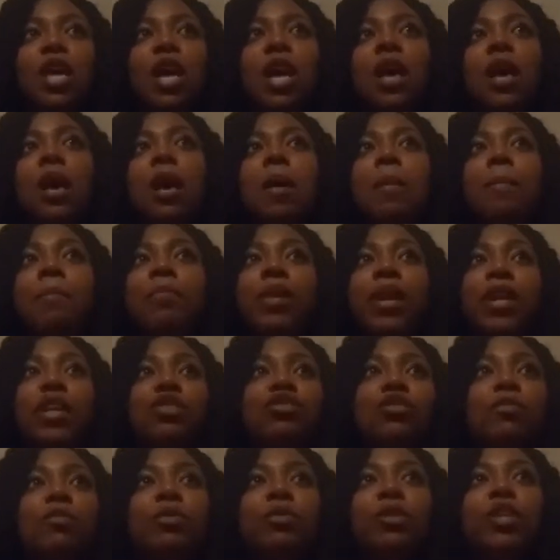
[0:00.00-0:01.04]

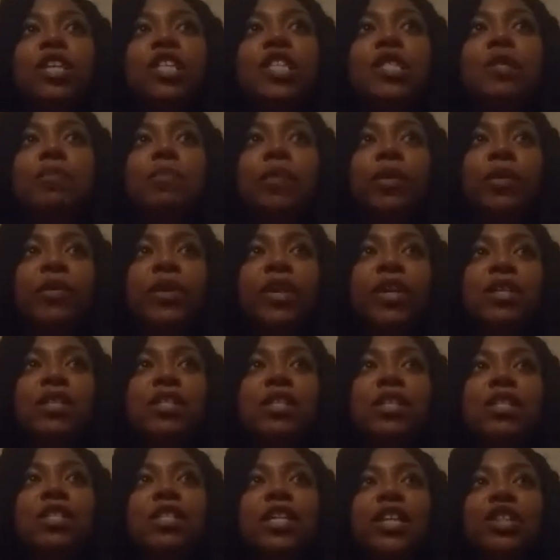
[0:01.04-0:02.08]
pleasurable
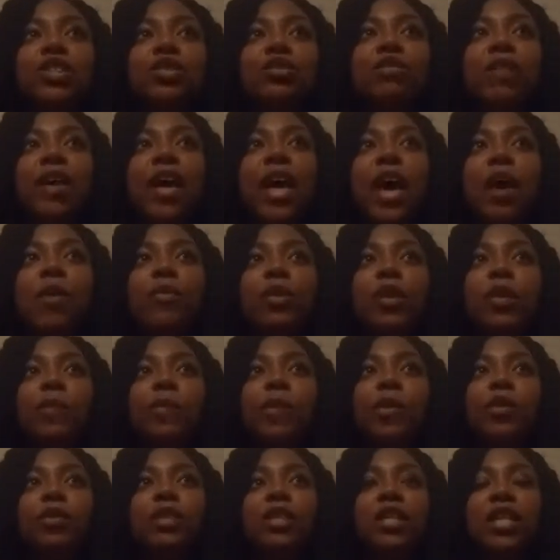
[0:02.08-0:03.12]
experiences that you've had with a
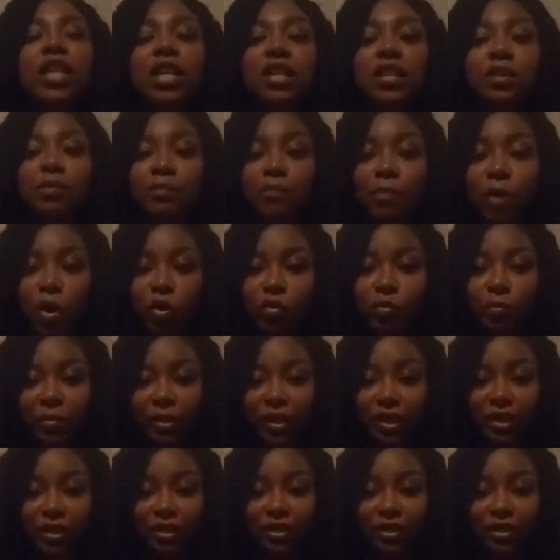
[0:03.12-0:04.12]
person, it's moments.